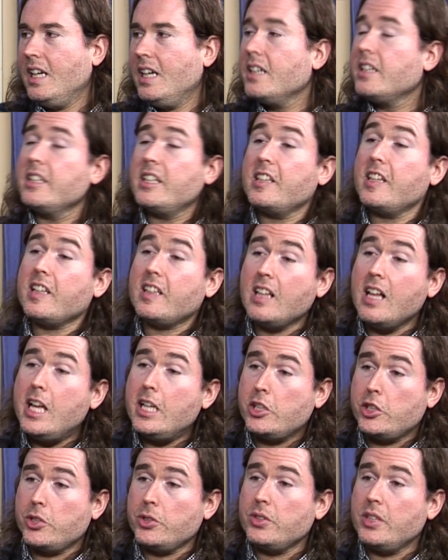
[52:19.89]
Because I think
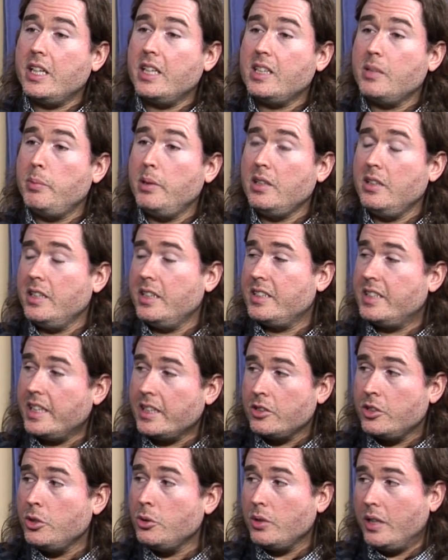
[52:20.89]
last year they had the ability to
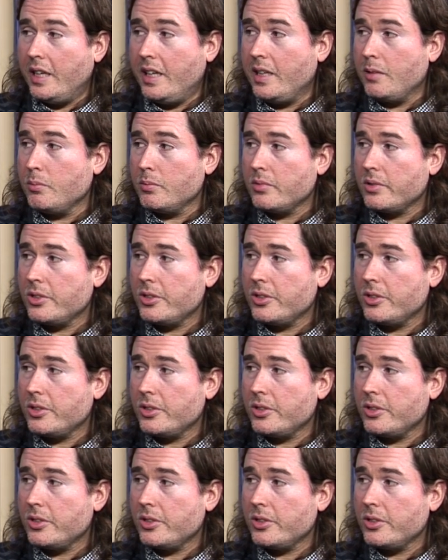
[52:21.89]
take 2 games.